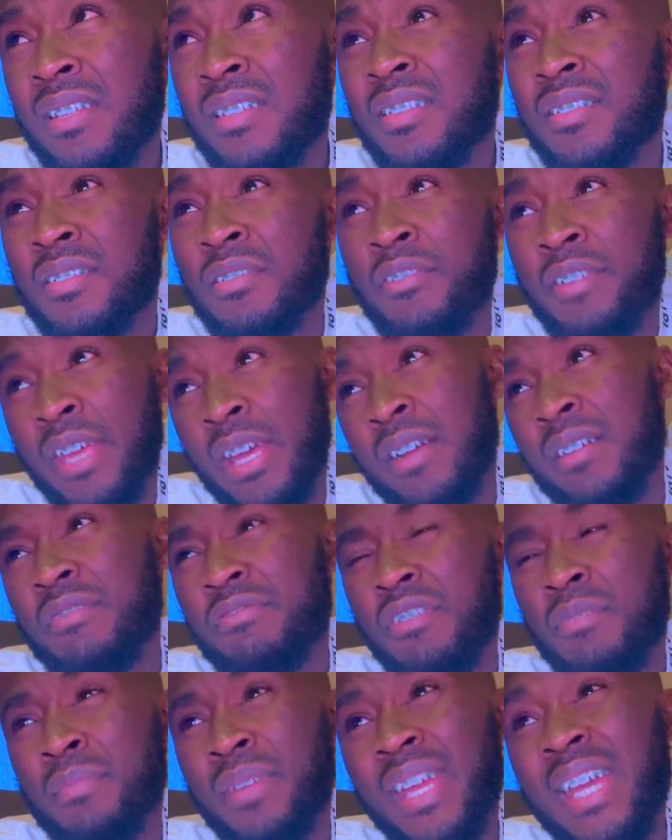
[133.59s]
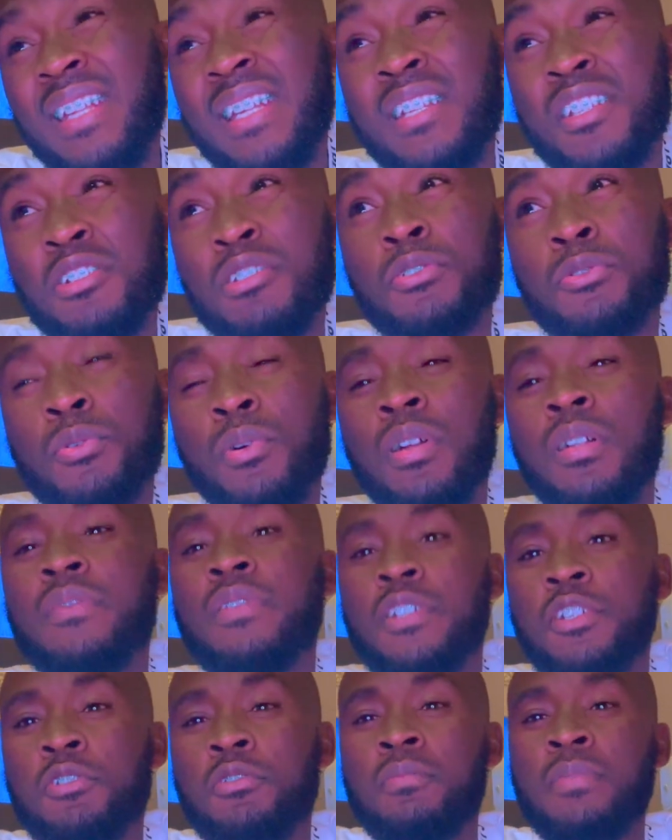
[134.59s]
So yeah, from 8 until 12, I
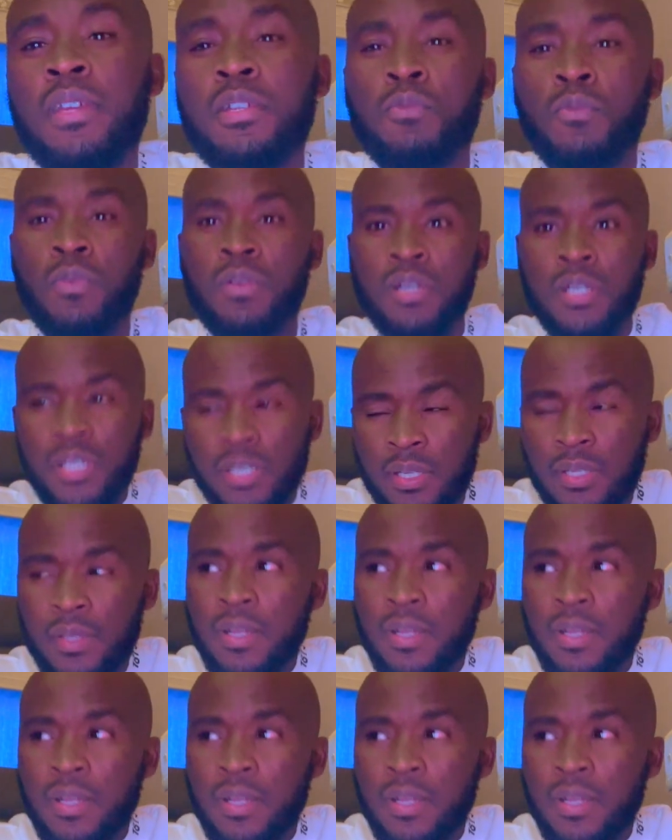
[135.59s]
should be at work.